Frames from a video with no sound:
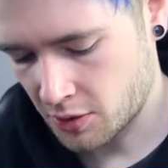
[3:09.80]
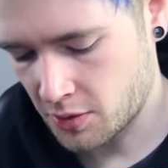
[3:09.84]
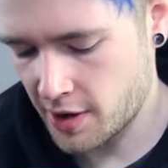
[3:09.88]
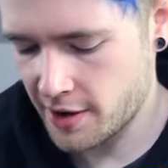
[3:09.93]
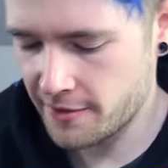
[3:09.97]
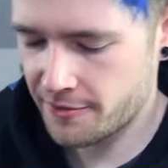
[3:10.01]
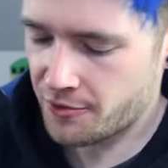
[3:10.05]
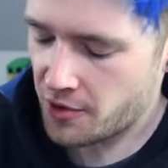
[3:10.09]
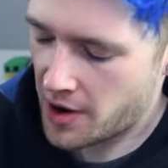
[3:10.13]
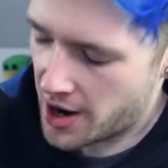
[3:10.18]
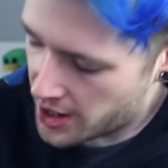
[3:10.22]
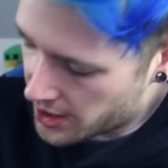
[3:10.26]

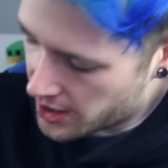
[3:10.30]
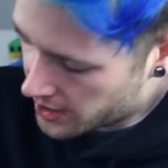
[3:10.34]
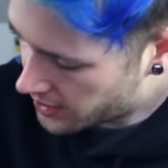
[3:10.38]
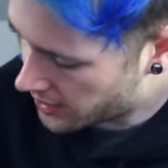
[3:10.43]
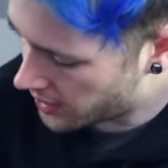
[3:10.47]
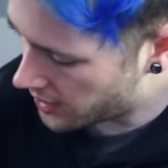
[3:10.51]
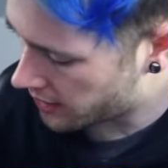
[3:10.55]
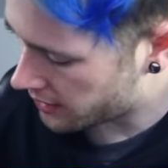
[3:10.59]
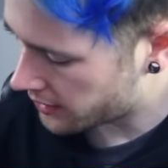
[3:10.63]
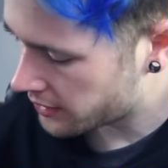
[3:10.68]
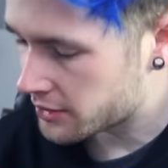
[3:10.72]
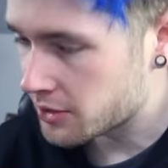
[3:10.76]
Quite
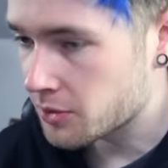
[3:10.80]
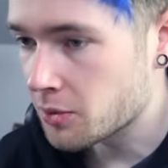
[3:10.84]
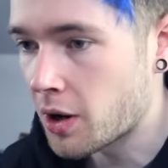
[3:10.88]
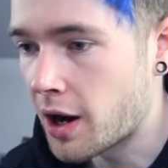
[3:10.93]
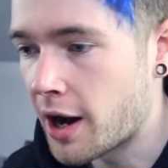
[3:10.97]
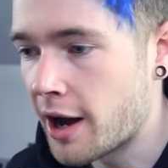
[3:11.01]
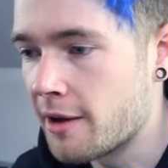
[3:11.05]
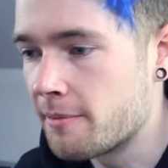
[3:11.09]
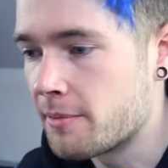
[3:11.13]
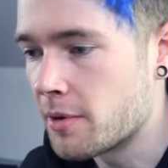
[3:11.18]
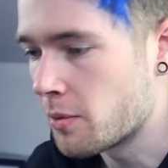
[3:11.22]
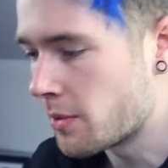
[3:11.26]
frankly, this is what
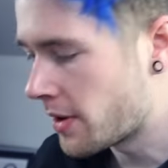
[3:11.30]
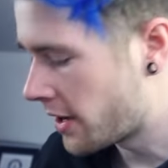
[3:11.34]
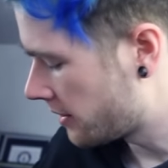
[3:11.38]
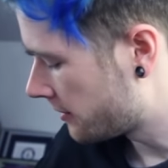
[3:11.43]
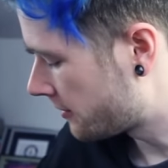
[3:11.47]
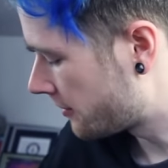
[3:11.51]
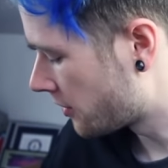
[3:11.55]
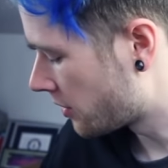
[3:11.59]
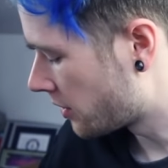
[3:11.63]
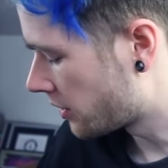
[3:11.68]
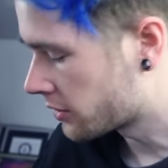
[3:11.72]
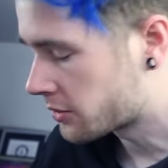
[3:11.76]
I've been waiting
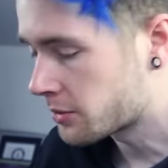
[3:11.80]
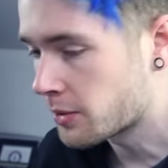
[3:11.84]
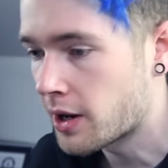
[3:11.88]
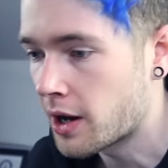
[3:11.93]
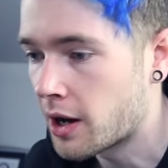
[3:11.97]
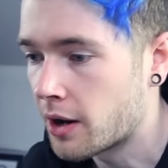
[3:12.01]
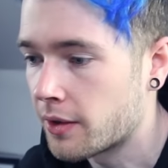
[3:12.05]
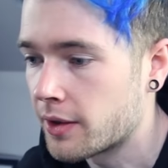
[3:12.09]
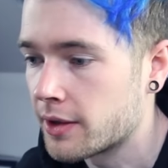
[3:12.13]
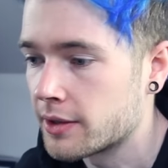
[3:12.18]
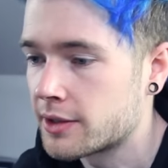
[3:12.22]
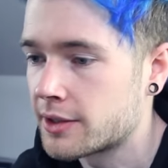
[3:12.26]
for as
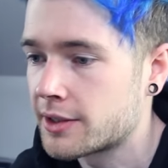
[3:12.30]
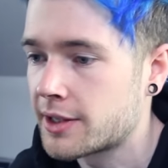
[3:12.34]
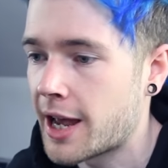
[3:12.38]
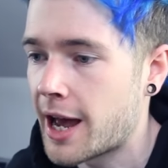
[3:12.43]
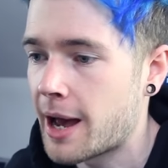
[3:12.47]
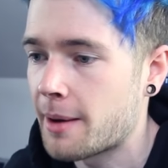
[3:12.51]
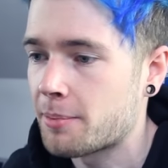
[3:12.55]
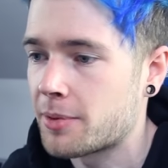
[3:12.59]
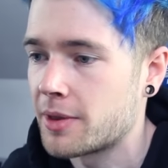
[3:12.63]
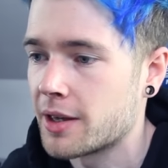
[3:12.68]
well. Let's tap